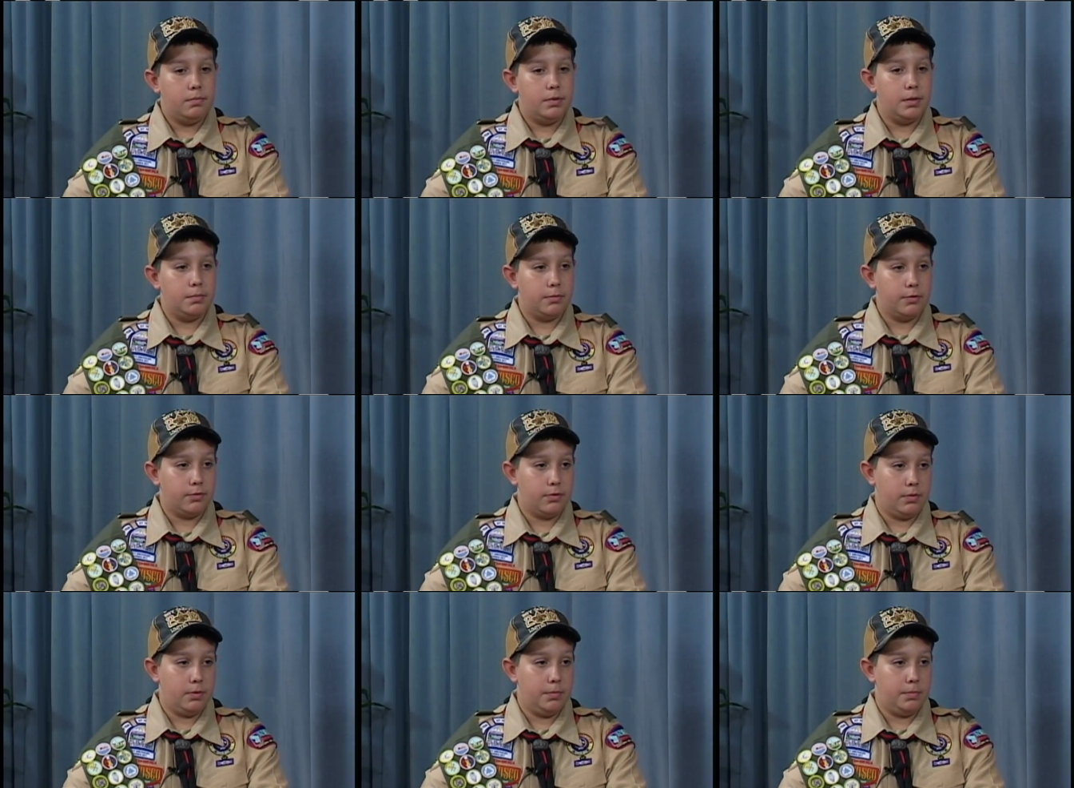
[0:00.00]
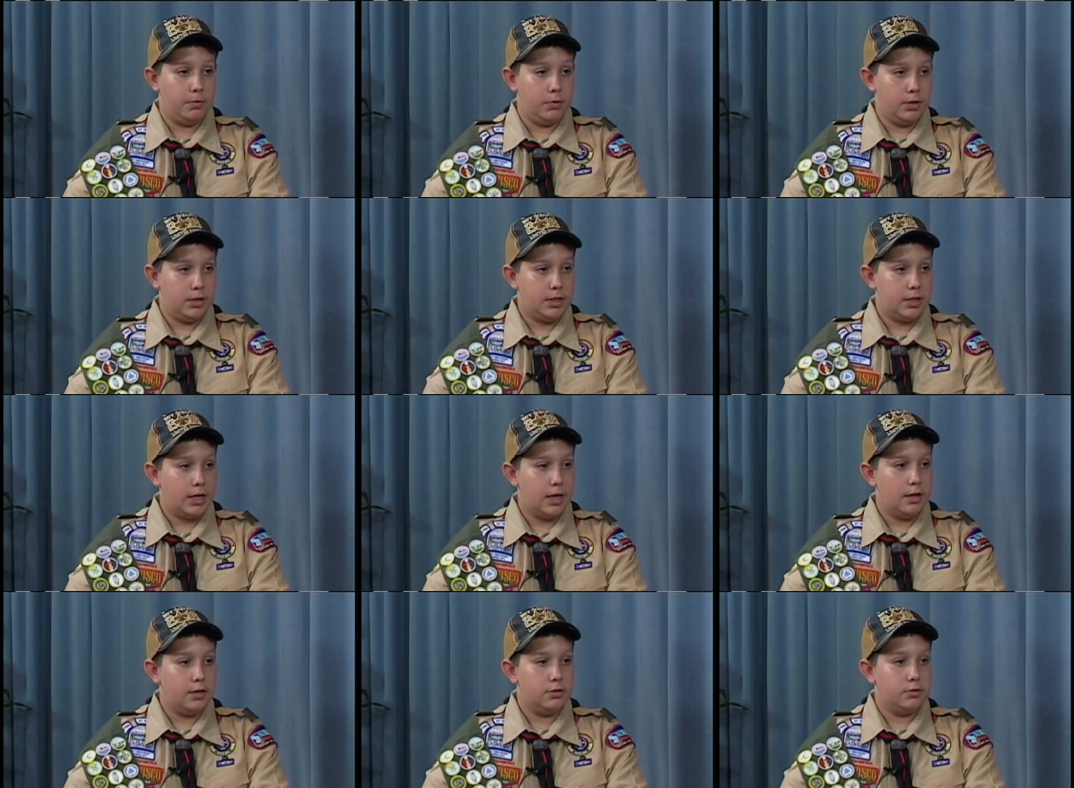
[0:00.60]
people from the Boy
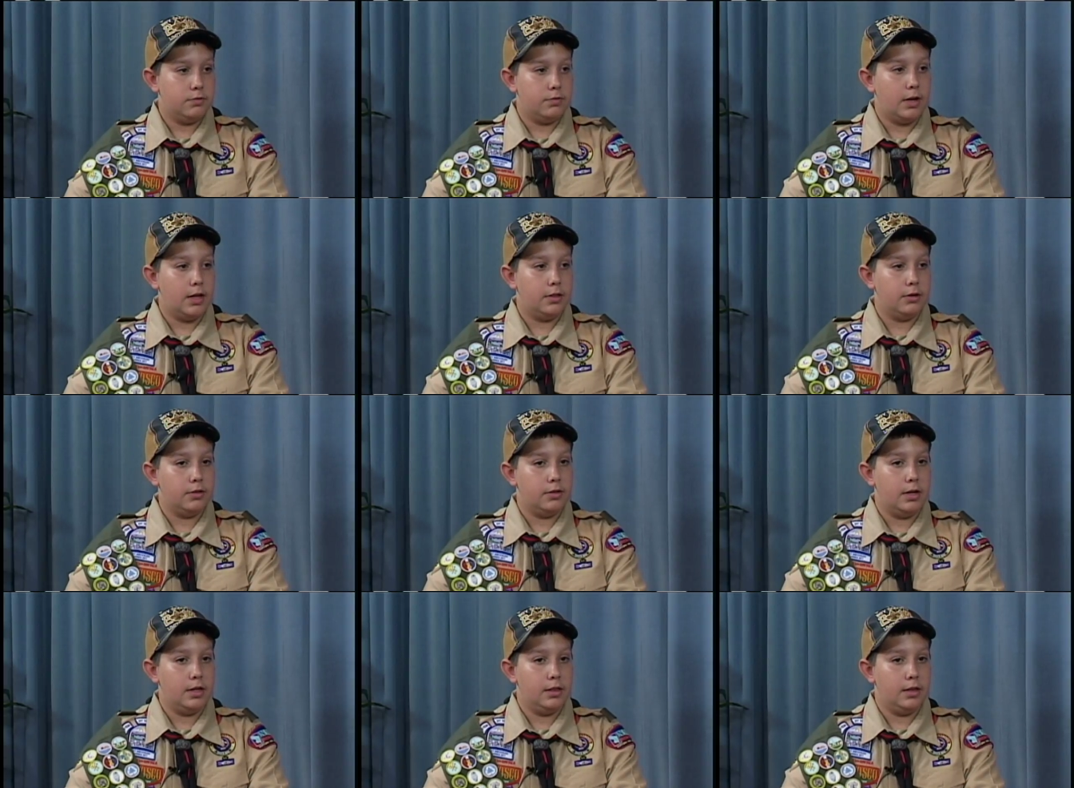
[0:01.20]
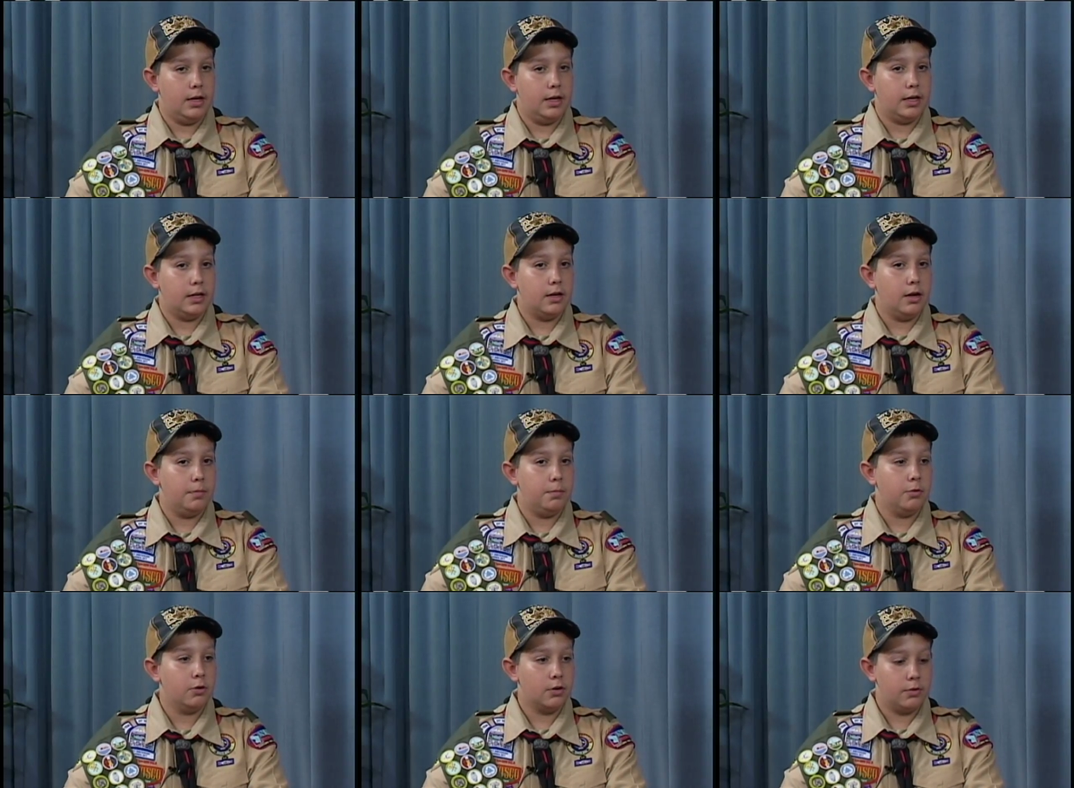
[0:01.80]
Scouts, rather than like
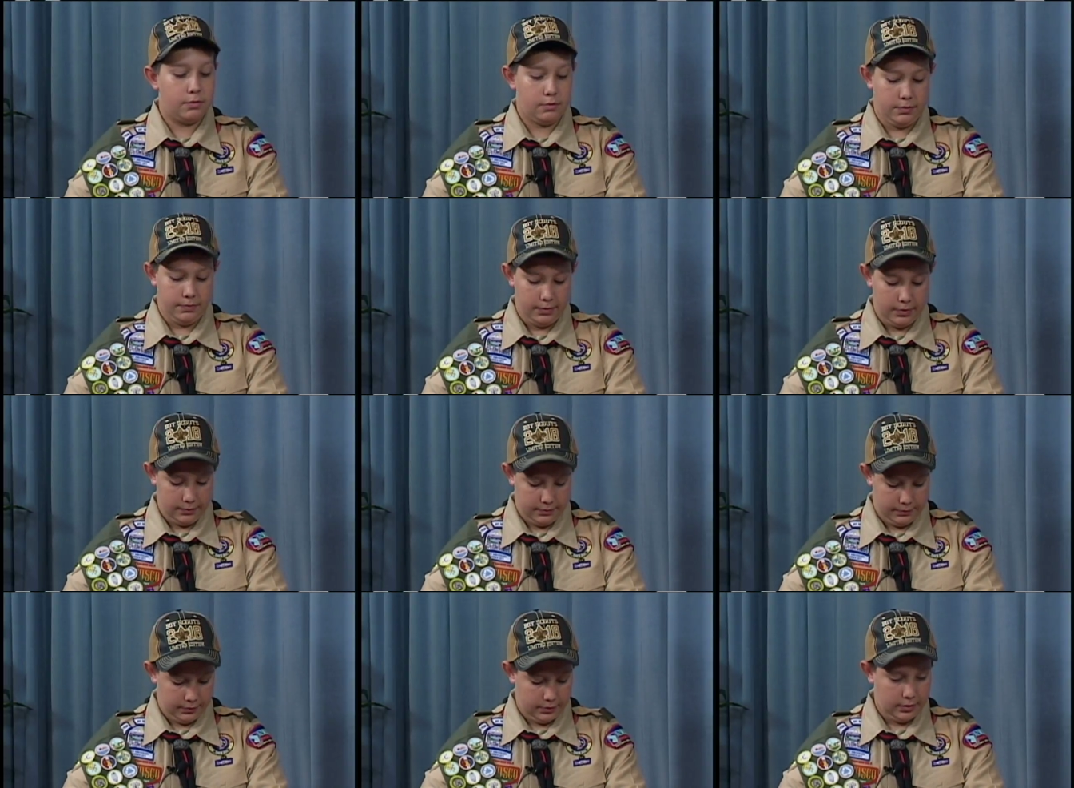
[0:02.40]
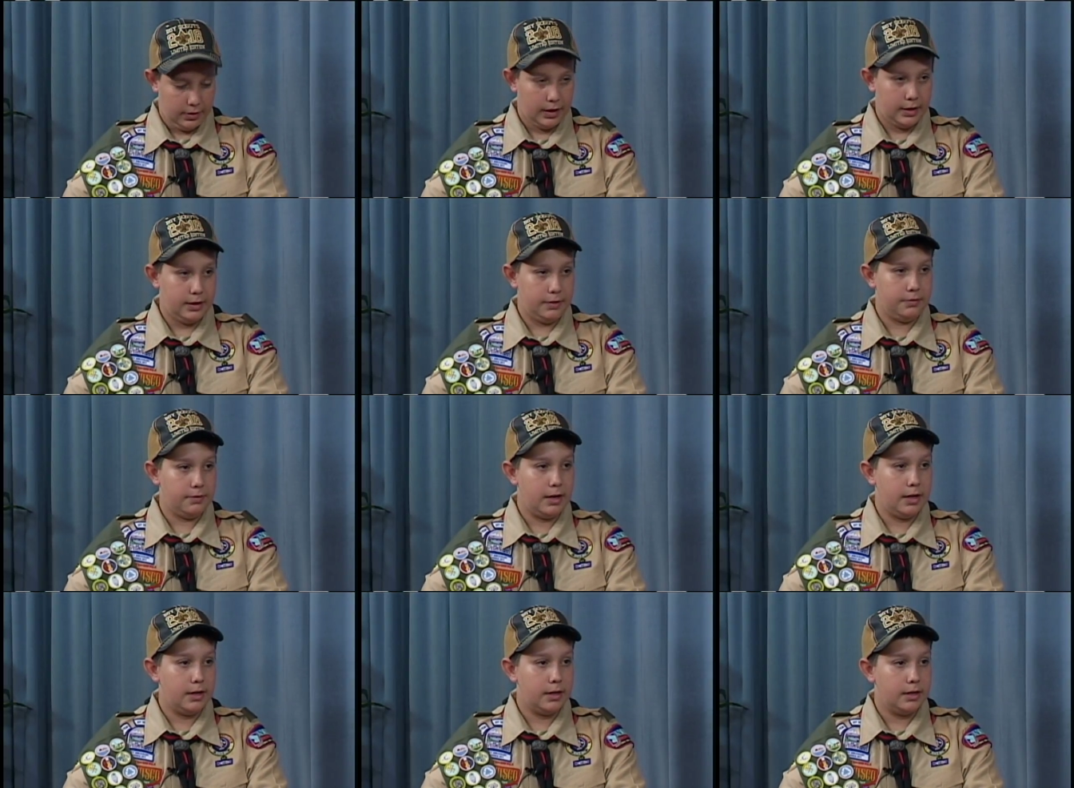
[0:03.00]
a board of review for any
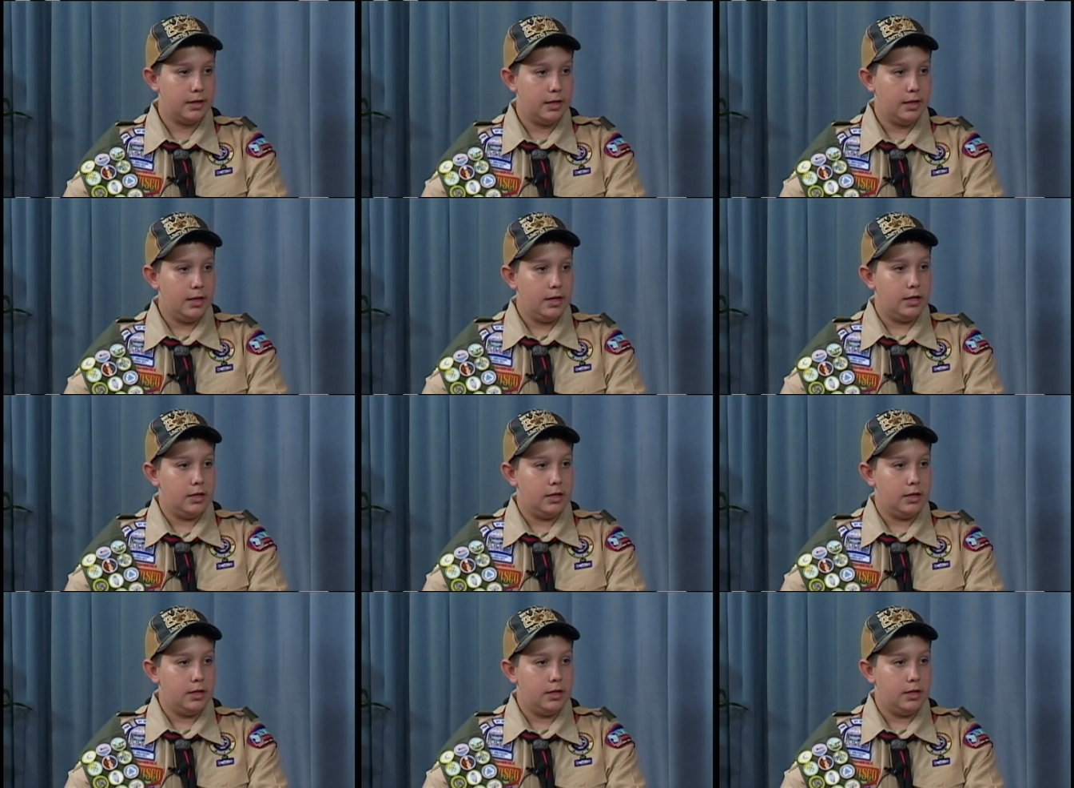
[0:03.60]
rank